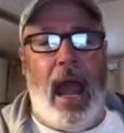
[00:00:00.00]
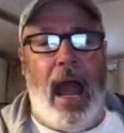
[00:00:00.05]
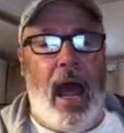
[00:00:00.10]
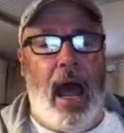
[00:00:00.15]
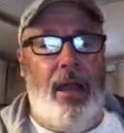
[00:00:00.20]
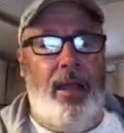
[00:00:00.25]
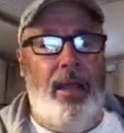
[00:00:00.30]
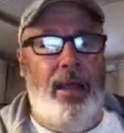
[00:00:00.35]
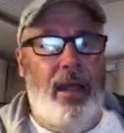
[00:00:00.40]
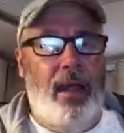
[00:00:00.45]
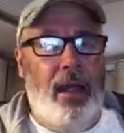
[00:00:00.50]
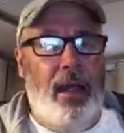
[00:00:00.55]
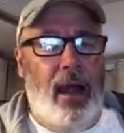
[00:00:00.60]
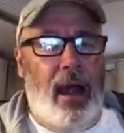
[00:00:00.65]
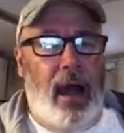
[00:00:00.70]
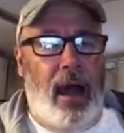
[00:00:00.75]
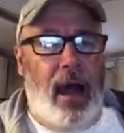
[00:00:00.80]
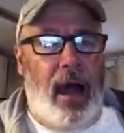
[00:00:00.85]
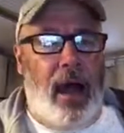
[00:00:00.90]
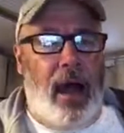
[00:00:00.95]

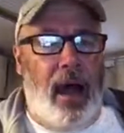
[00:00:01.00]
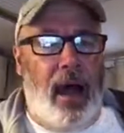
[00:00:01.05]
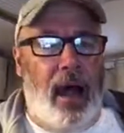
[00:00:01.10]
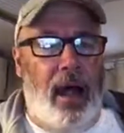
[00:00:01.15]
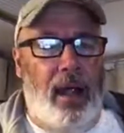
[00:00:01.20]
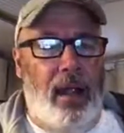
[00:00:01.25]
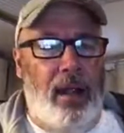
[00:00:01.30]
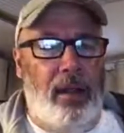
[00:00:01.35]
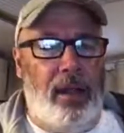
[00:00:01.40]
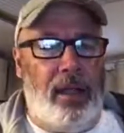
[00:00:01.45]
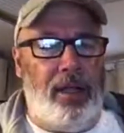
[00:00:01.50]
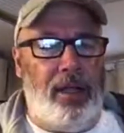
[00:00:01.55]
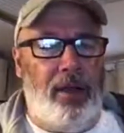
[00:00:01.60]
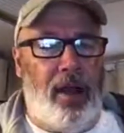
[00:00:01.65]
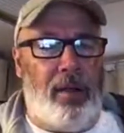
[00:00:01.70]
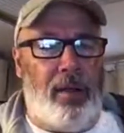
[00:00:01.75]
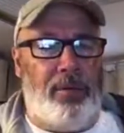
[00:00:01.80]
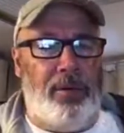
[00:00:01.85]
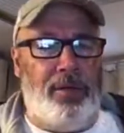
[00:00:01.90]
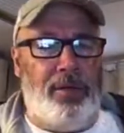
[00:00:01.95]
and
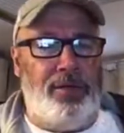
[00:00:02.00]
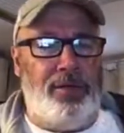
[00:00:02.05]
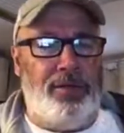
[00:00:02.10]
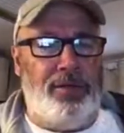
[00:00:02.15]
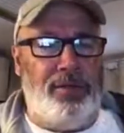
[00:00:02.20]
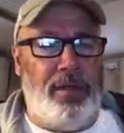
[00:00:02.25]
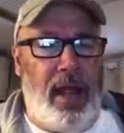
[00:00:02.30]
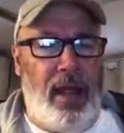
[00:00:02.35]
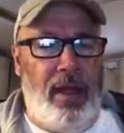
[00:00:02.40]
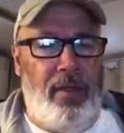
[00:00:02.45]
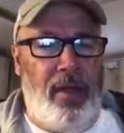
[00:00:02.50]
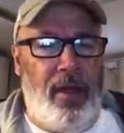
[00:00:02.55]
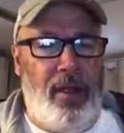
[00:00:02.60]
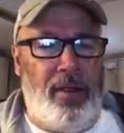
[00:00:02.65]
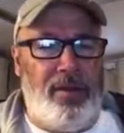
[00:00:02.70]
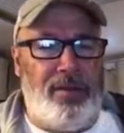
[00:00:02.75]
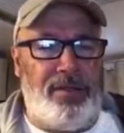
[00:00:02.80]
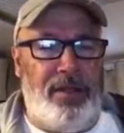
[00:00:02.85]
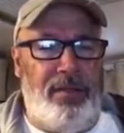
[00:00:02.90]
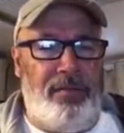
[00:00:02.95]
Lucky Dog Productions, hey
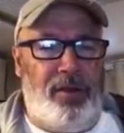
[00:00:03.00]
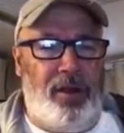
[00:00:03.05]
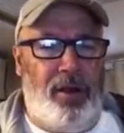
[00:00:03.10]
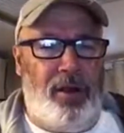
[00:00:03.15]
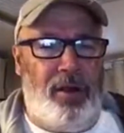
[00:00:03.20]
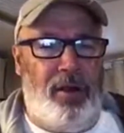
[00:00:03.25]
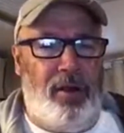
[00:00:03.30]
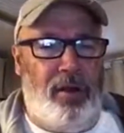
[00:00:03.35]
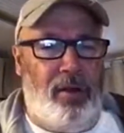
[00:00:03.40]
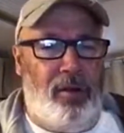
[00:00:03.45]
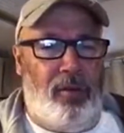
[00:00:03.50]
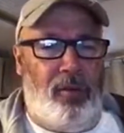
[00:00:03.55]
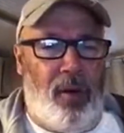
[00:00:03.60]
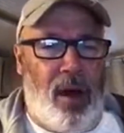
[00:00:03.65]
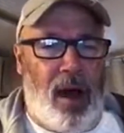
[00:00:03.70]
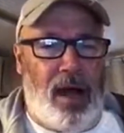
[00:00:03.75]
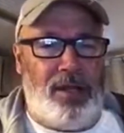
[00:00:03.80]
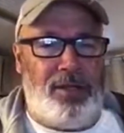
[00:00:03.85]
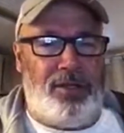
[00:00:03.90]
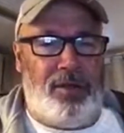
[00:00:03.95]
there, Steve Turtle,
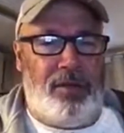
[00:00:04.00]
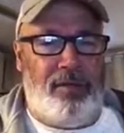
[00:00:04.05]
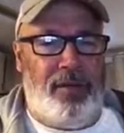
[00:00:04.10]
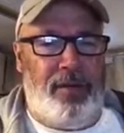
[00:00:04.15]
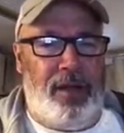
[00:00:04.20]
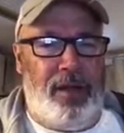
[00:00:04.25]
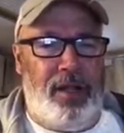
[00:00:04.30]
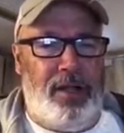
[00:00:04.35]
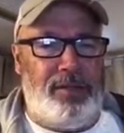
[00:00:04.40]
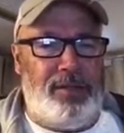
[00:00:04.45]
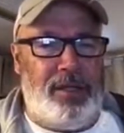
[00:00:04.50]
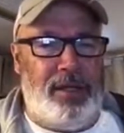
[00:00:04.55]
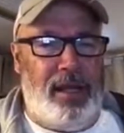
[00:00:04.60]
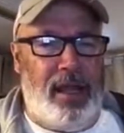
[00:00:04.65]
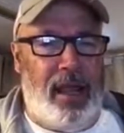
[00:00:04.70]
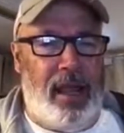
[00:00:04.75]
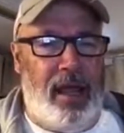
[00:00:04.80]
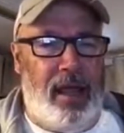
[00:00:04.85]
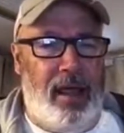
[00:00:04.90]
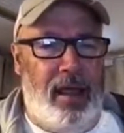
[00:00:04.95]
watched your video
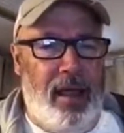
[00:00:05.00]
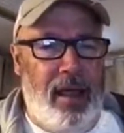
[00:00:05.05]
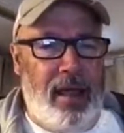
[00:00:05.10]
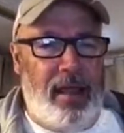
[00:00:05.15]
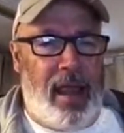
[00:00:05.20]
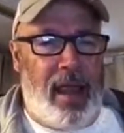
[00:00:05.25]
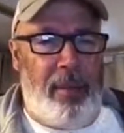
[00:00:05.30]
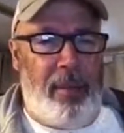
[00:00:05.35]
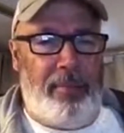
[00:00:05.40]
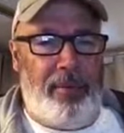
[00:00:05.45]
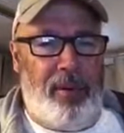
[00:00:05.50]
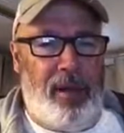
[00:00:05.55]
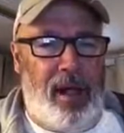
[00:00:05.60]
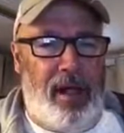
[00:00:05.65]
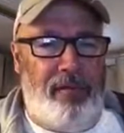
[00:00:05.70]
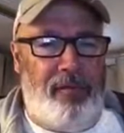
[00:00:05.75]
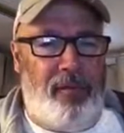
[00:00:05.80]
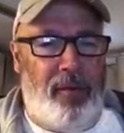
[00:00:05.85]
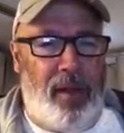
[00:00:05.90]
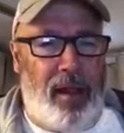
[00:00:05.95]
today. Camper
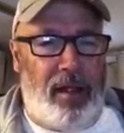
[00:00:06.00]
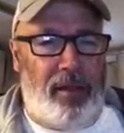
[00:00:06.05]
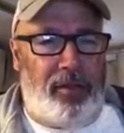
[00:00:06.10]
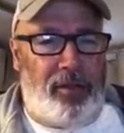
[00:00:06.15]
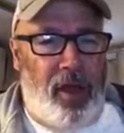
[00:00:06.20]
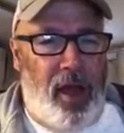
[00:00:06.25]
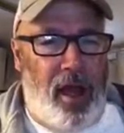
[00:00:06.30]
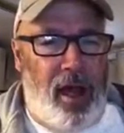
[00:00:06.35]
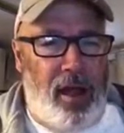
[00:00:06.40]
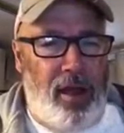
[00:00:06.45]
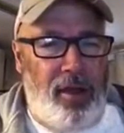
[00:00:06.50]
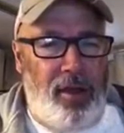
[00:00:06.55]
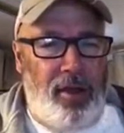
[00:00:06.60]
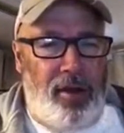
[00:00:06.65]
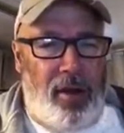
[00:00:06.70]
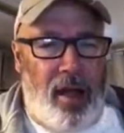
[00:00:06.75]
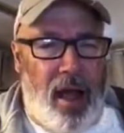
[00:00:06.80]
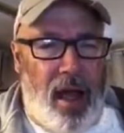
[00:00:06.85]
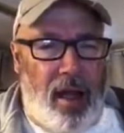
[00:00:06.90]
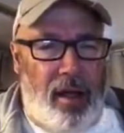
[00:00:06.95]
Life, well, I thought
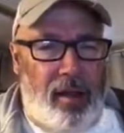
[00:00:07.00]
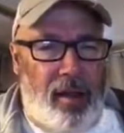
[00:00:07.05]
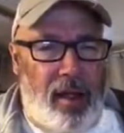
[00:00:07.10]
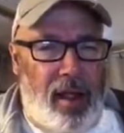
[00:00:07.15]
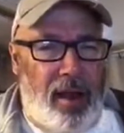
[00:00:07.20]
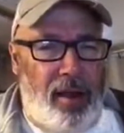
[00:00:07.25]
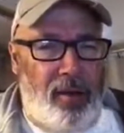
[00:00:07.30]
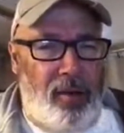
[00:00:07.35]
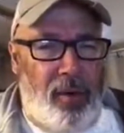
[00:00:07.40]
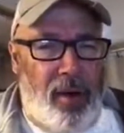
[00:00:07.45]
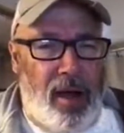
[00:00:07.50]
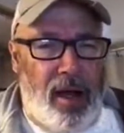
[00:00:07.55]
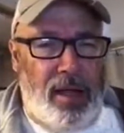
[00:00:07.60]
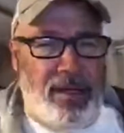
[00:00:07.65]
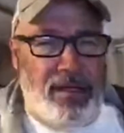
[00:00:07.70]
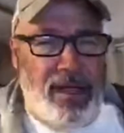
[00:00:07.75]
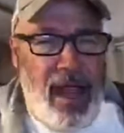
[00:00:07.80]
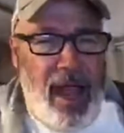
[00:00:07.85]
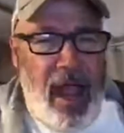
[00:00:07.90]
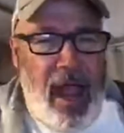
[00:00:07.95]
your highlight was
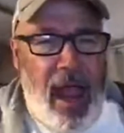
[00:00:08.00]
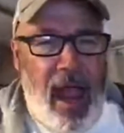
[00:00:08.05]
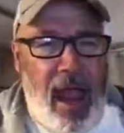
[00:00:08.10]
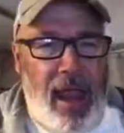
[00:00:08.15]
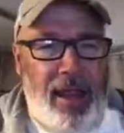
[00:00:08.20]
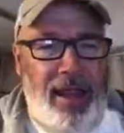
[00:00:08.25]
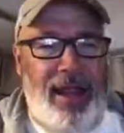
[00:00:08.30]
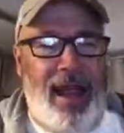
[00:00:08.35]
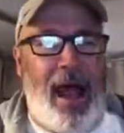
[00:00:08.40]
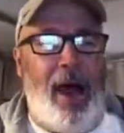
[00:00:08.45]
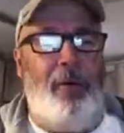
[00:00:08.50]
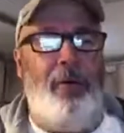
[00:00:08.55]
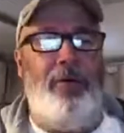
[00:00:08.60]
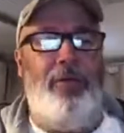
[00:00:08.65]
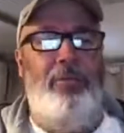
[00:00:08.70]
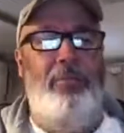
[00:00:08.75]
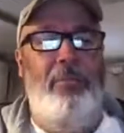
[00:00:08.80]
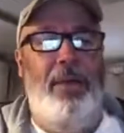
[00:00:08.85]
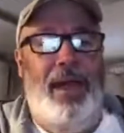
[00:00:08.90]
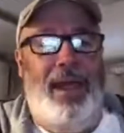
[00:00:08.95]
hanging out with
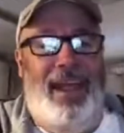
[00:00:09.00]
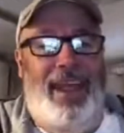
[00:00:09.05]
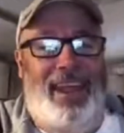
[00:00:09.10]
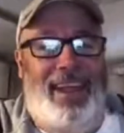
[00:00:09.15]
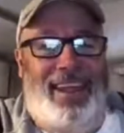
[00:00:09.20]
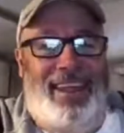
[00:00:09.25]
me.